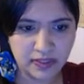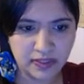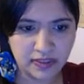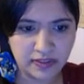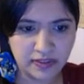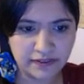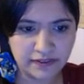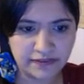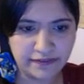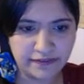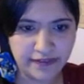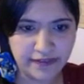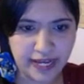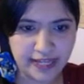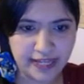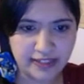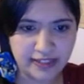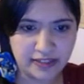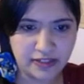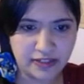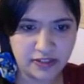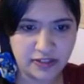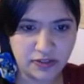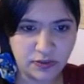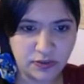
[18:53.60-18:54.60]
The
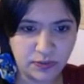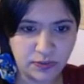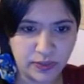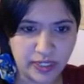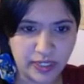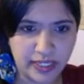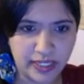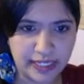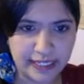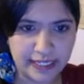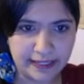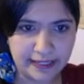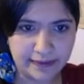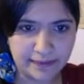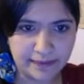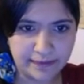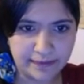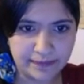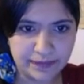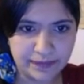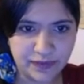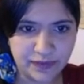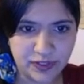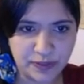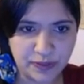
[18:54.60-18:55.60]
fastest way
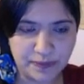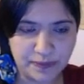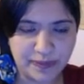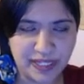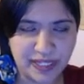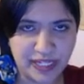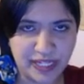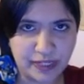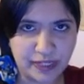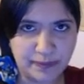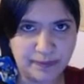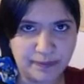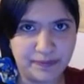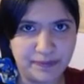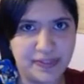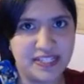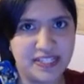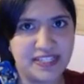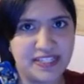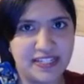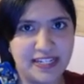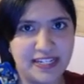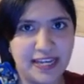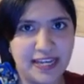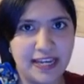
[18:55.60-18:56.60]
to pick up
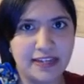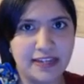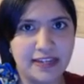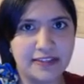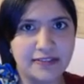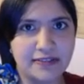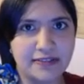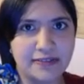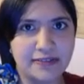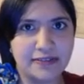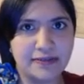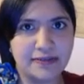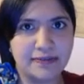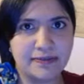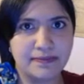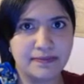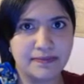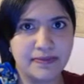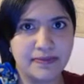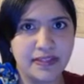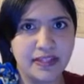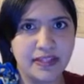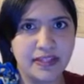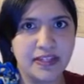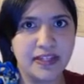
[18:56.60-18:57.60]
mistakes
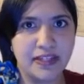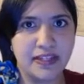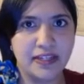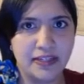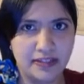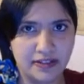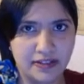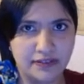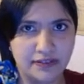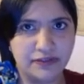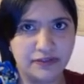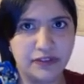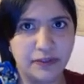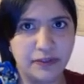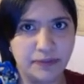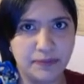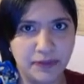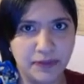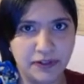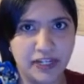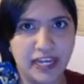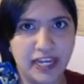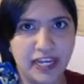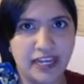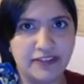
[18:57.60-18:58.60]
is to flip your
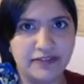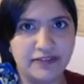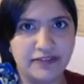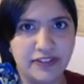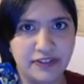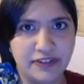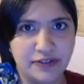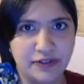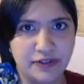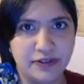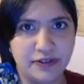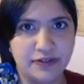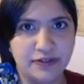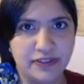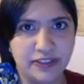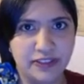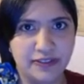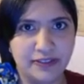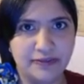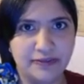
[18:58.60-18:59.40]
canvas over.